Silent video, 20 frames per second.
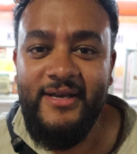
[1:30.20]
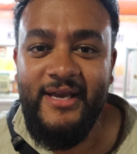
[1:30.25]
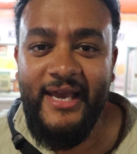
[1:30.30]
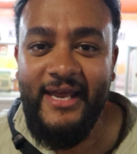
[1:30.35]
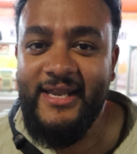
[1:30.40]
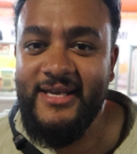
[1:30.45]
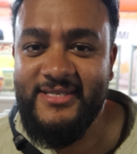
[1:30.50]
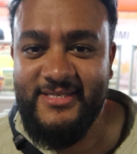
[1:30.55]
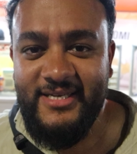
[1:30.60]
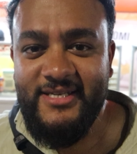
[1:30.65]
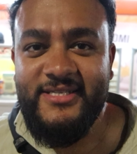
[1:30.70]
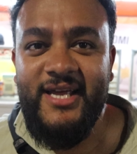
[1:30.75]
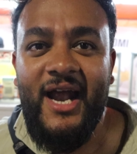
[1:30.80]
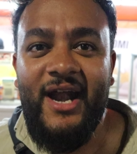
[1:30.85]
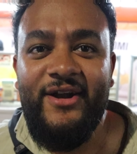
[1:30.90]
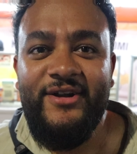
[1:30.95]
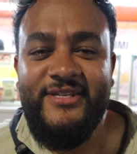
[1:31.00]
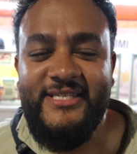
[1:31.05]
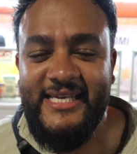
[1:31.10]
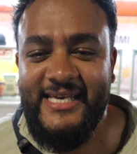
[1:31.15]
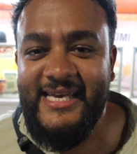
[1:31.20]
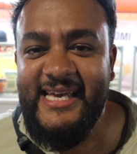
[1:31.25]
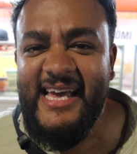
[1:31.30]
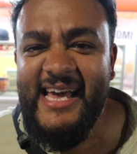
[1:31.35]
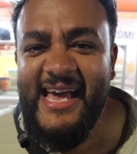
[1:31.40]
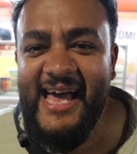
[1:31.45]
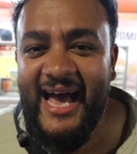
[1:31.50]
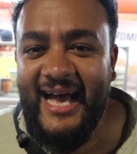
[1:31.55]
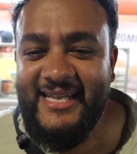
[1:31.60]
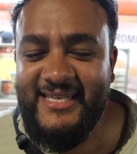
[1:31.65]
in its entirety,
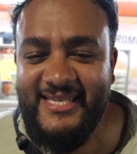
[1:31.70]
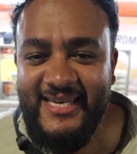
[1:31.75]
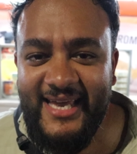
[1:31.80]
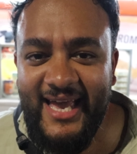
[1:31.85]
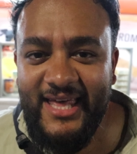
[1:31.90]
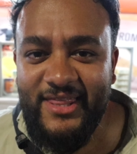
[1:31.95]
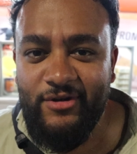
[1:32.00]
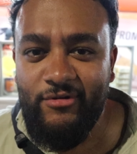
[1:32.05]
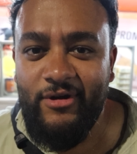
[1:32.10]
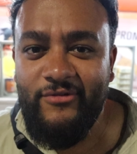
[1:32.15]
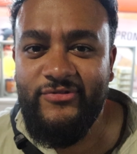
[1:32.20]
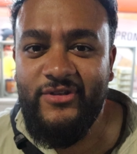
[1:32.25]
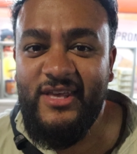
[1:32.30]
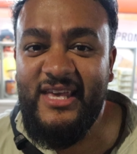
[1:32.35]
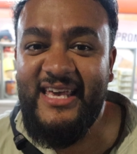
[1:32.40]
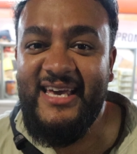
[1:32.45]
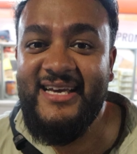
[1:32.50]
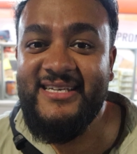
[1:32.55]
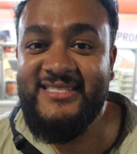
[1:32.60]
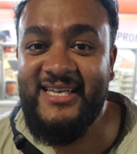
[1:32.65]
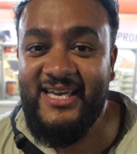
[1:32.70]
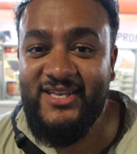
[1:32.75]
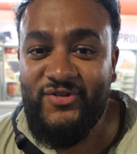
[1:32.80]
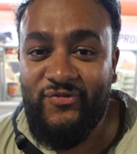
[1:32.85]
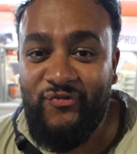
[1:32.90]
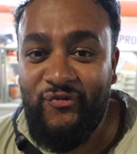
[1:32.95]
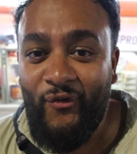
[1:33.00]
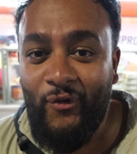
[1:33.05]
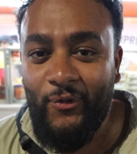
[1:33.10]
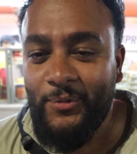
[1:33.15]
and together over the years it has
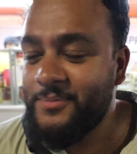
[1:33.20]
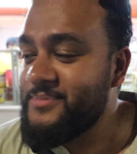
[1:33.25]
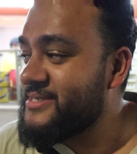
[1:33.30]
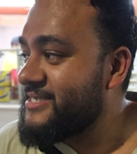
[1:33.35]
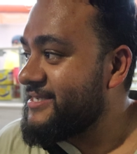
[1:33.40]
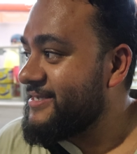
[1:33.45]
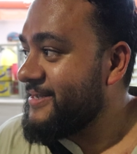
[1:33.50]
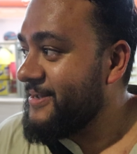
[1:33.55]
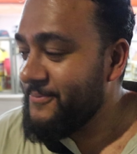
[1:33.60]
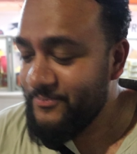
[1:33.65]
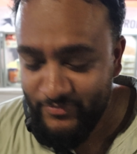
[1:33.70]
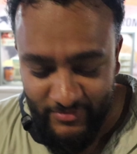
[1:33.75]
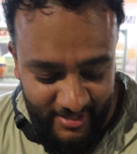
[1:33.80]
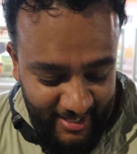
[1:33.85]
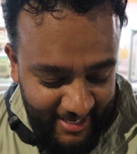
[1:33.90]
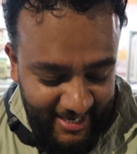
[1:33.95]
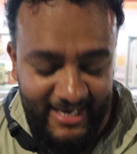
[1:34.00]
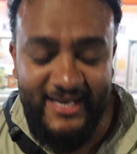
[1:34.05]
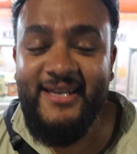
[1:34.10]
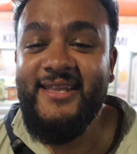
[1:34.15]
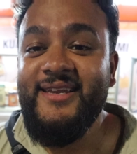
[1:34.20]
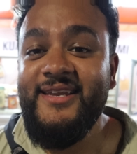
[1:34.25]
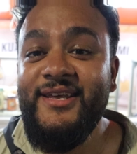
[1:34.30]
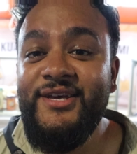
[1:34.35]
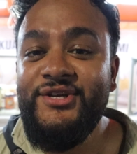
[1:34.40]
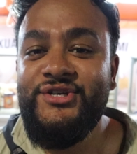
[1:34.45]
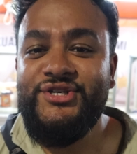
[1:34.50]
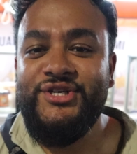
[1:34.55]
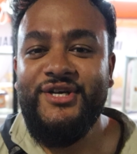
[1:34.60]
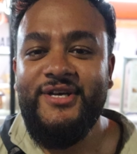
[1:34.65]
formed the
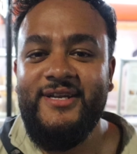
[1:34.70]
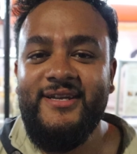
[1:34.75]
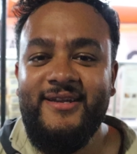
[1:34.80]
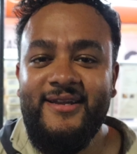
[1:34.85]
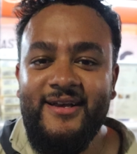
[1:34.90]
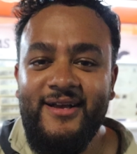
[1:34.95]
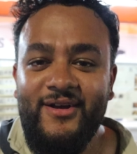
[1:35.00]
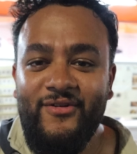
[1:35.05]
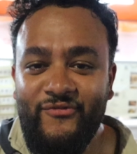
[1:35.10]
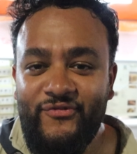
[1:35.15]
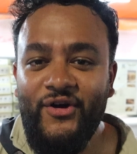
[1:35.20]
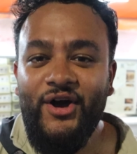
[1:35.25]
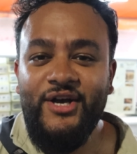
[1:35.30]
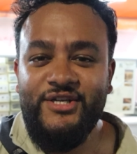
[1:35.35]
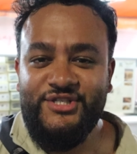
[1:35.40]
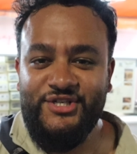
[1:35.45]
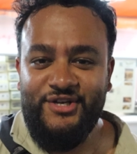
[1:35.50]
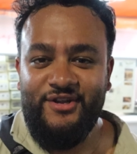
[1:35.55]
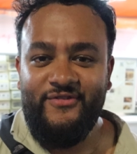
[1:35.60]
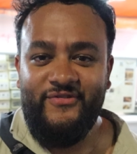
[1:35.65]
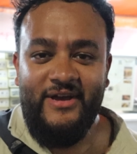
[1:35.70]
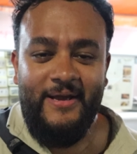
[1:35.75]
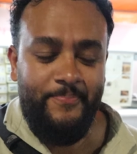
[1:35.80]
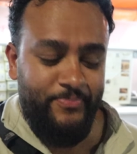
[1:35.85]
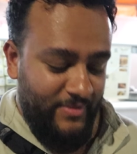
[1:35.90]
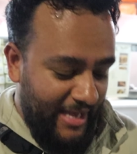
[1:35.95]
Indonesian version of it,